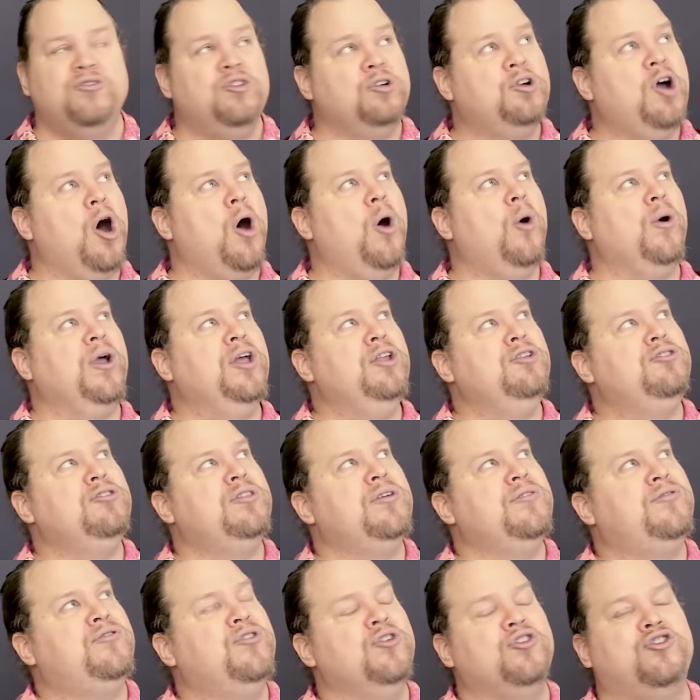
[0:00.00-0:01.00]
to go
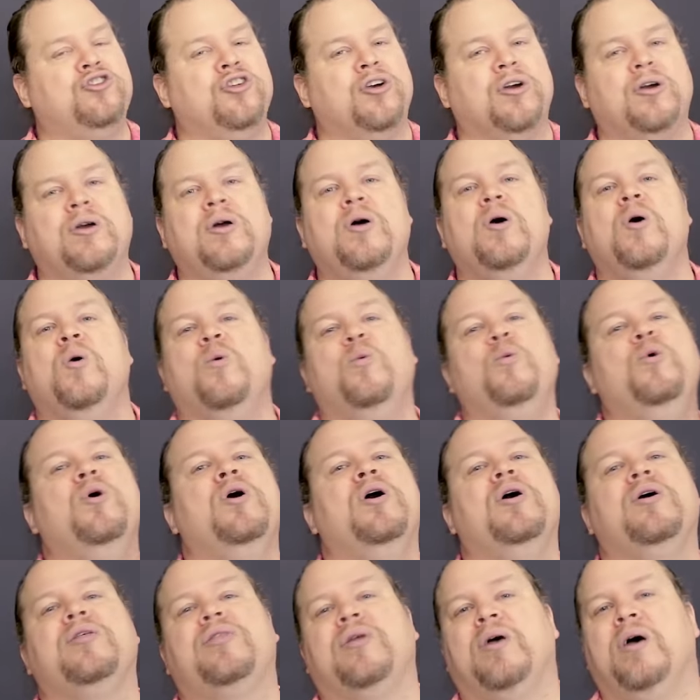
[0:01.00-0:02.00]
into the future
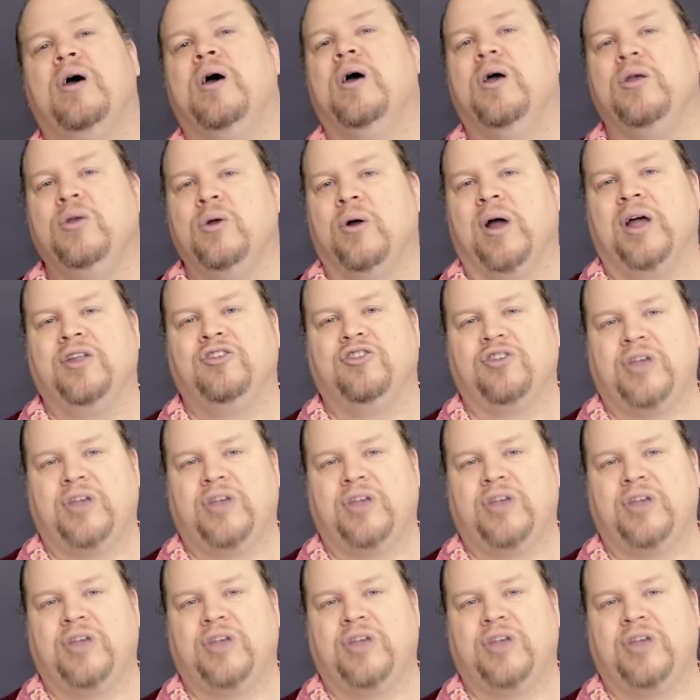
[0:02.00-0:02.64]
with your